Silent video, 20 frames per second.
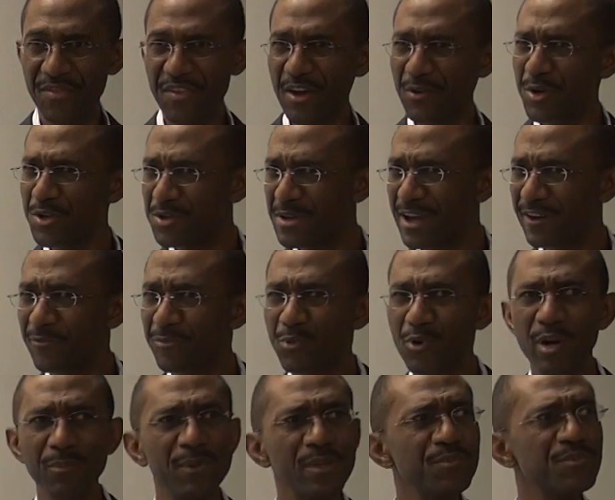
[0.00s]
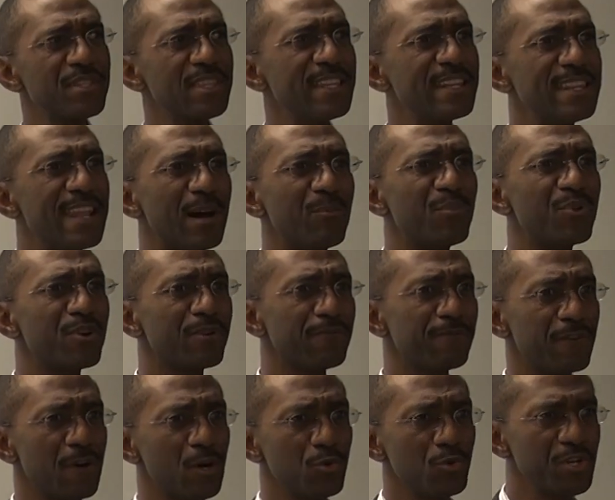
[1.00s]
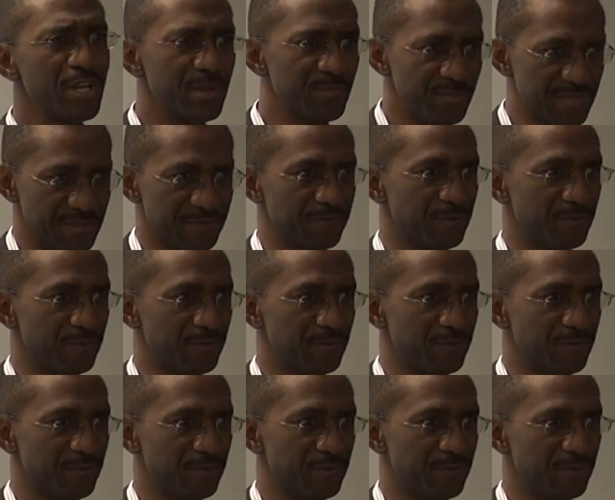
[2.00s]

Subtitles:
they're going to have problems with a number of phonemes,